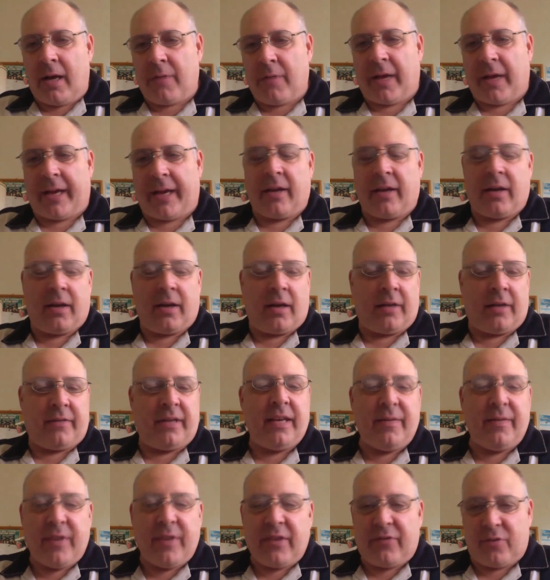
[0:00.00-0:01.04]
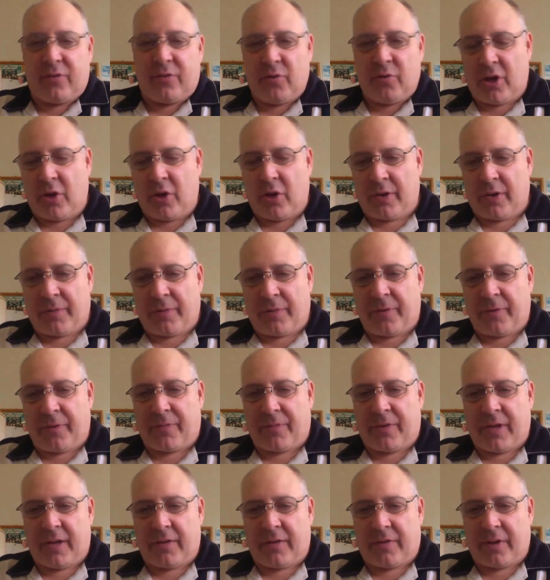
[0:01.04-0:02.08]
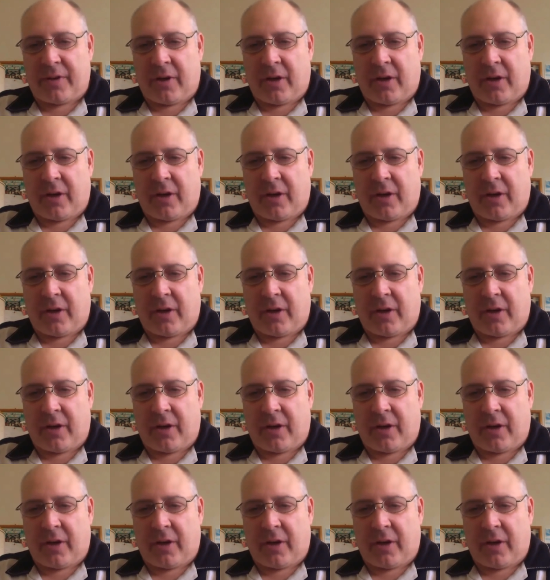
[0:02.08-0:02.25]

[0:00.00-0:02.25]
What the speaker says: like a TV studio in the 50s